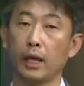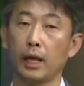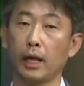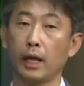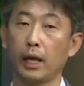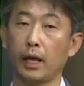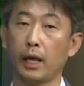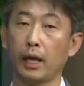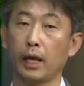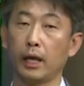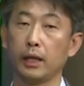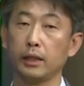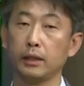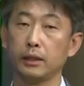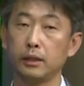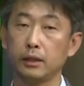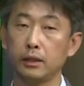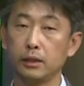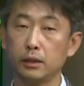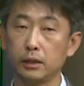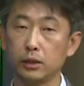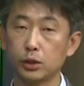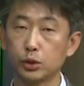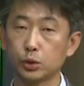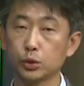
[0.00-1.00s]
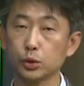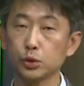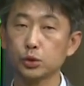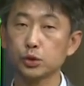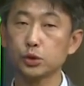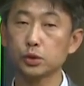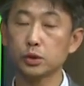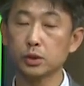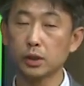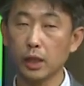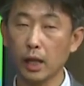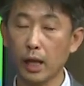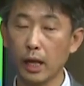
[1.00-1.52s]
And
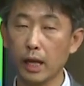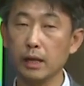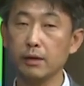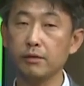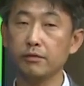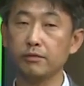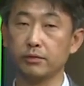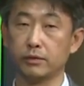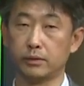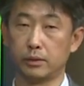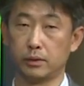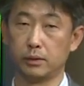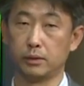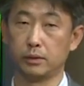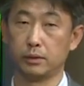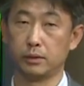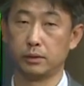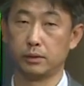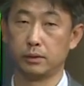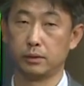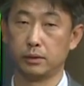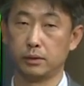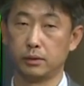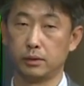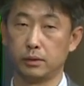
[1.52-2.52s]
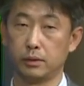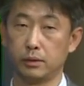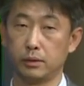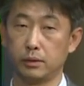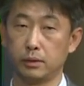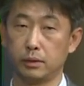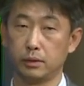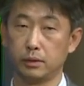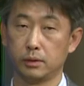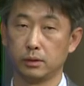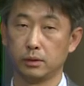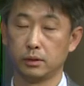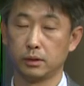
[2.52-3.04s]
truth table
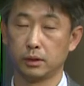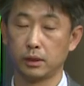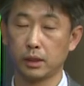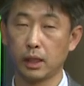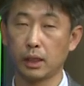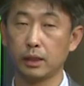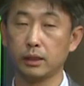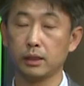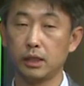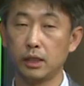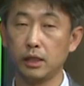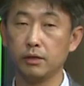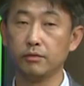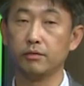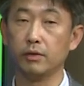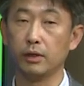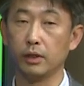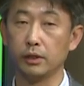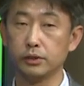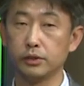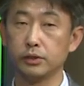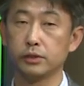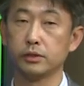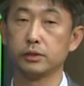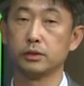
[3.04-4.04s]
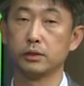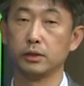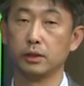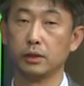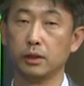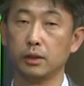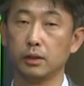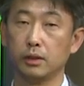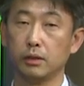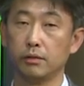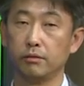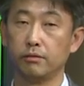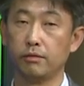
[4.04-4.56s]
can give us
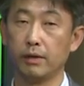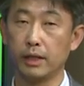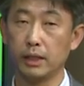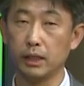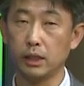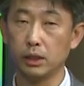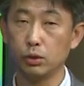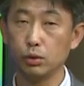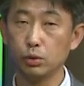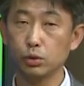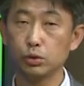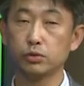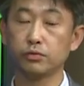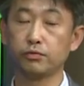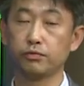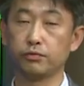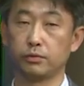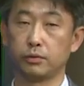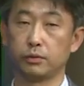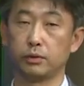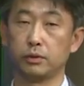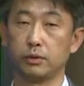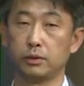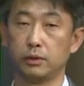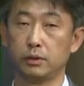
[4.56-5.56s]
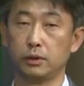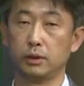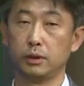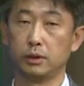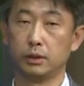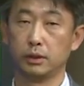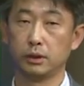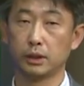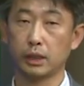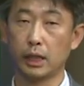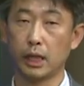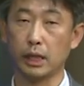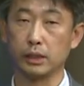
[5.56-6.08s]
very useful
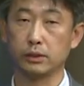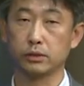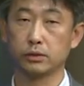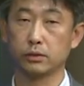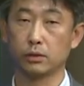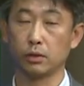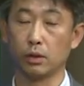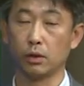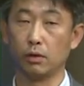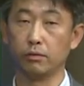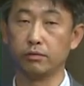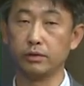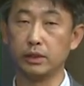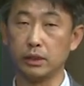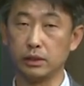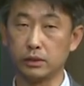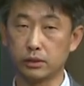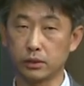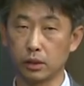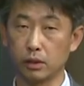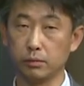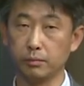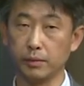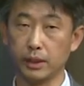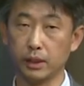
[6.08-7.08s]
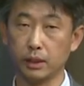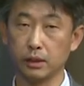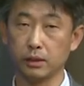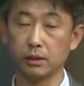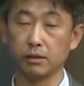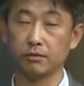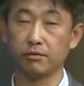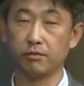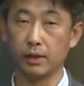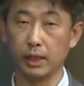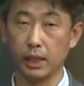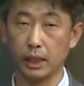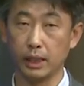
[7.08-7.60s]
test of determining the
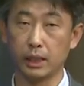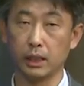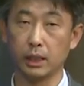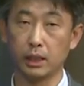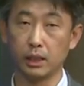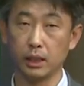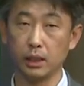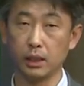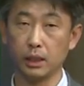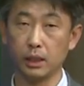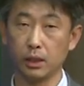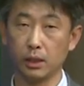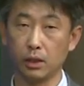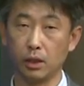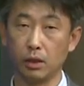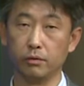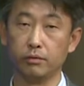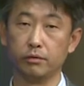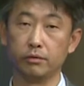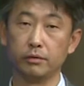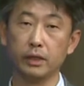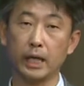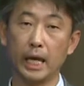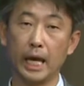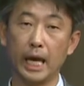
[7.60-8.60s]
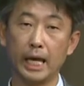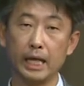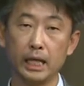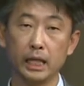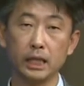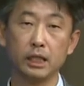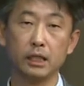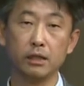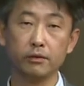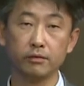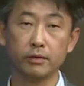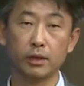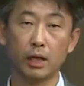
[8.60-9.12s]
validity of any
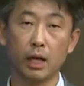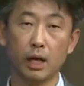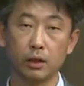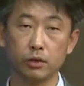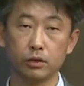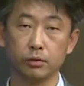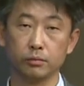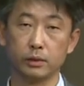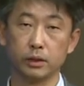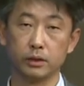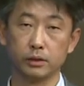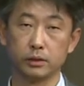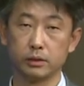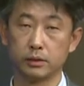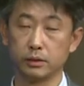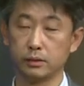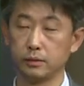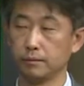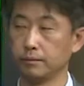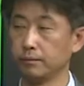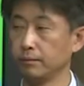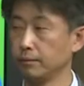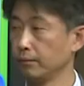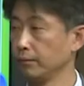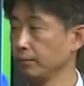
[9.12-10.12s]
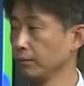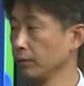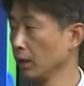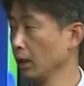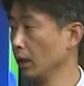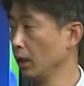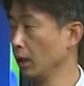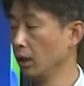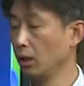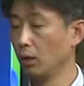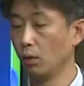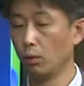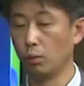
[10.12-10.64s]
given argument.
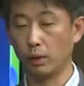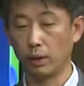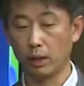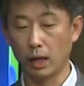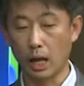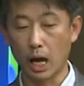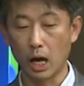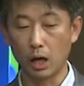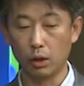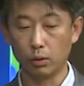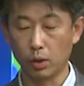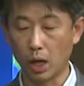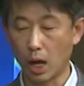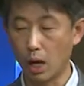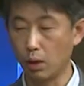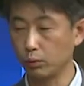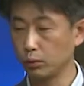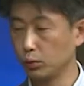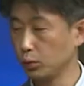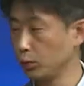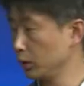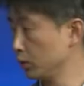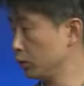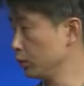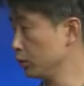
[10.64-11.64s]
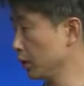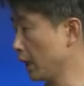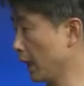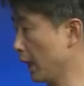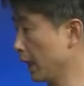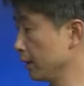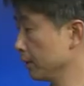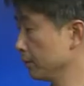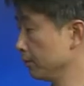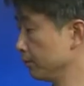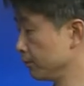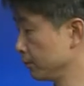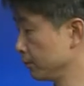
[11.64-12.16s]
Well, how do we do that?